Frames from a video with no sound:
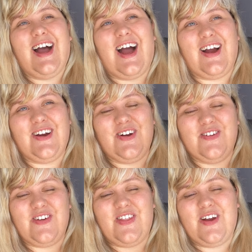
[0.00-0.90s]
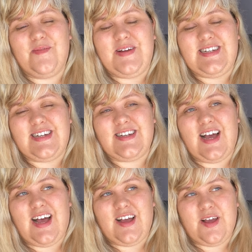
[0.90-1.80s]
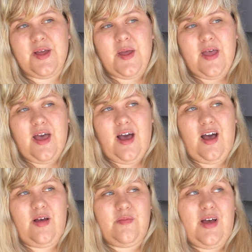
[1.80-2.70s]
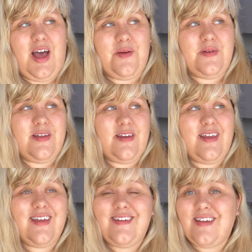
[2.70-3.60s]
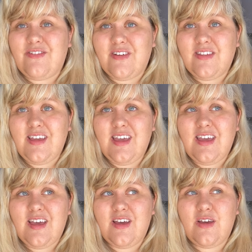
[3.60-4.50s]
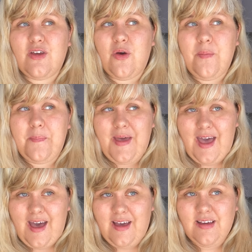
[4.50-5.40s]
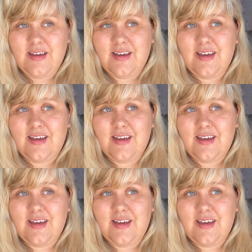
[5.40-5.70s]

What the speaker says: are over there on my TikTok. I would definitely go back.